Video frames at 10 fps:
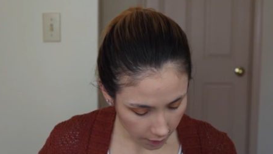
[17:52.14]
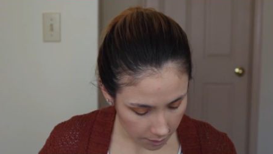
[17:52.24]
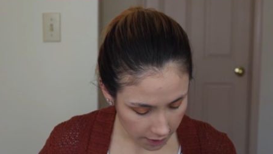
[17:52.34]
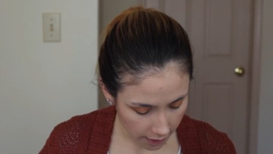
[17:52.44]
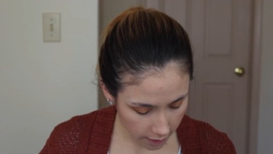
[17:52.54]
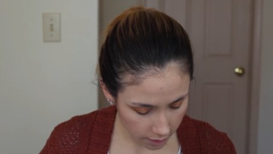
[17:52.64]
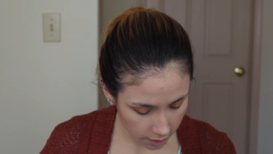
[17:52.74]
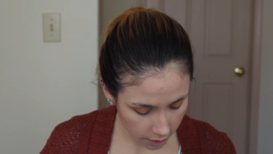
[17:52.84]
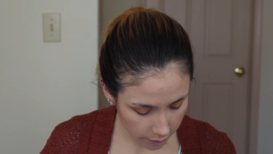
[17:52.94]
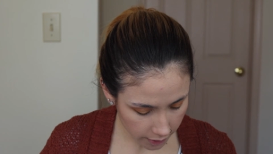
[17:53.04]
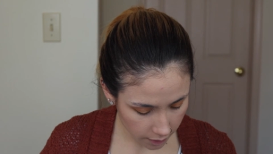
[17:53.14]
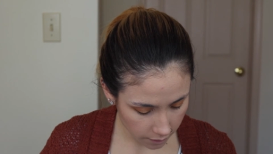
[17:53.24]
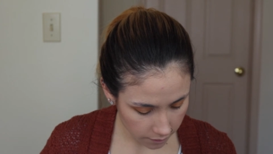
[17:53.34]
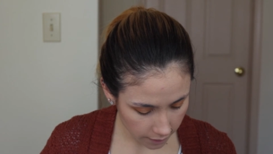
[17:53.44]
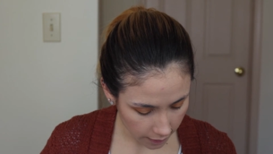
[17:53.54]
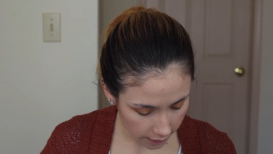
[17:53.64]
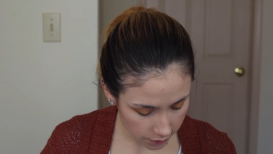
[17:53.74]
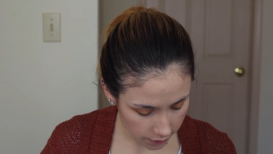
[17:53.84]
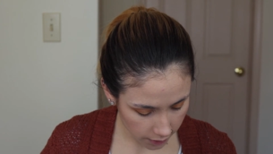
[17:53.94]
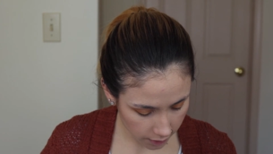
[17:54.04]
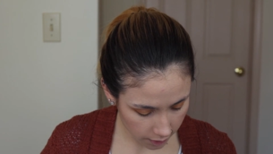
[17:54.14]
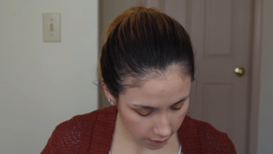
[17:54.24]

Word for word: I'm taking a little bit of electric